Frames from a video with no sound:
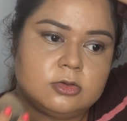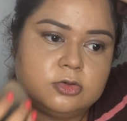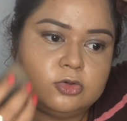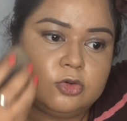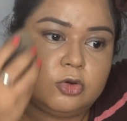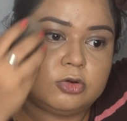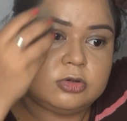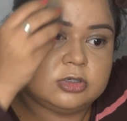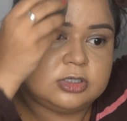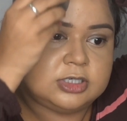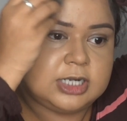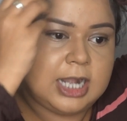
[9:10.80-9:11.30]

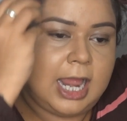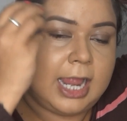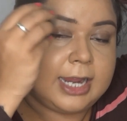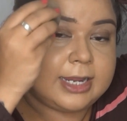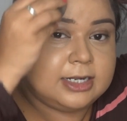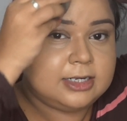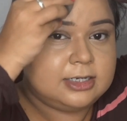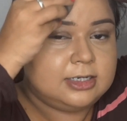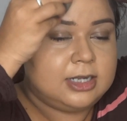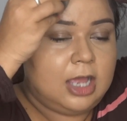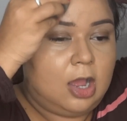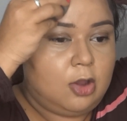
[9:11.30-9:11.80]
Don't drag
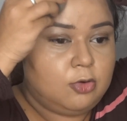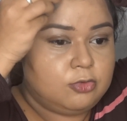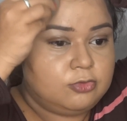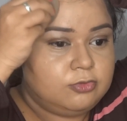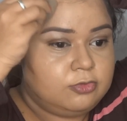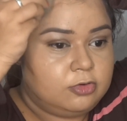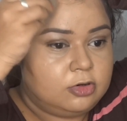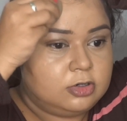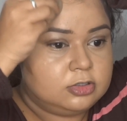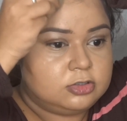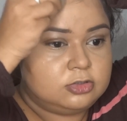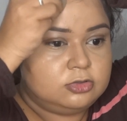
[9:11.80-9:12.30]
it
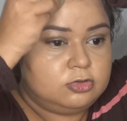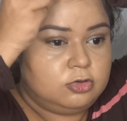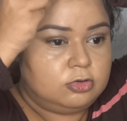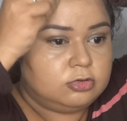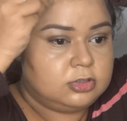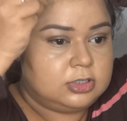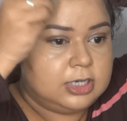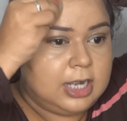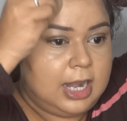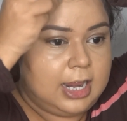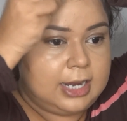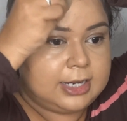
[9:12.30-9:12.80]
downwards,
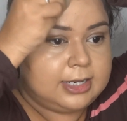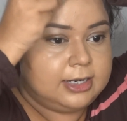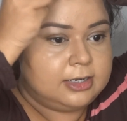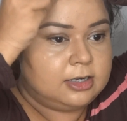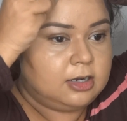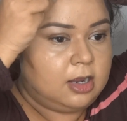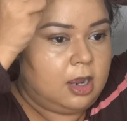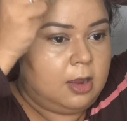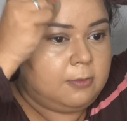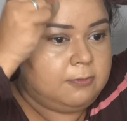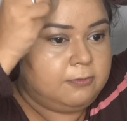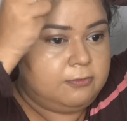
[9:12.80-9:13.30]
don't drag it
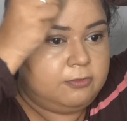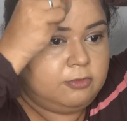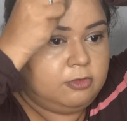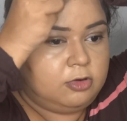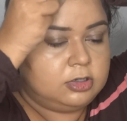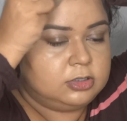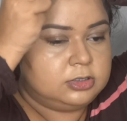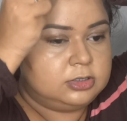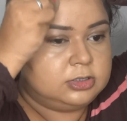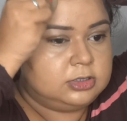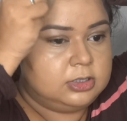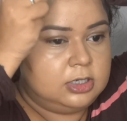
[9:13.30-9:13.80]

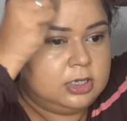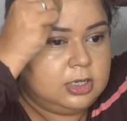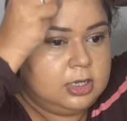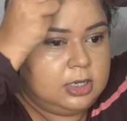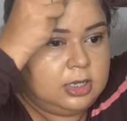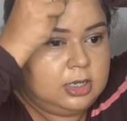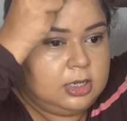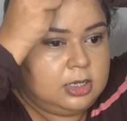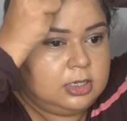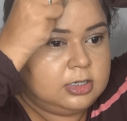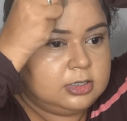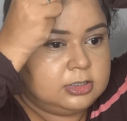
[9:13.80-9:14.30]
upwards.
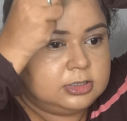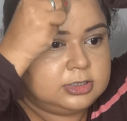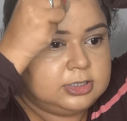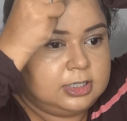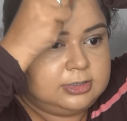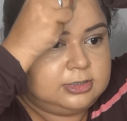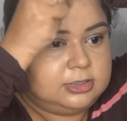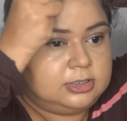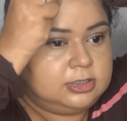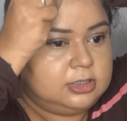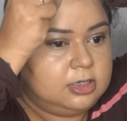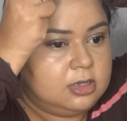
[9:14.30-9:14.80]

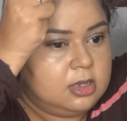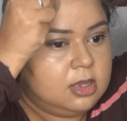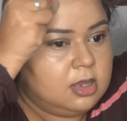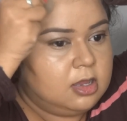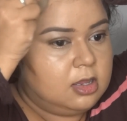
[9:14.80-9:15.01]
Just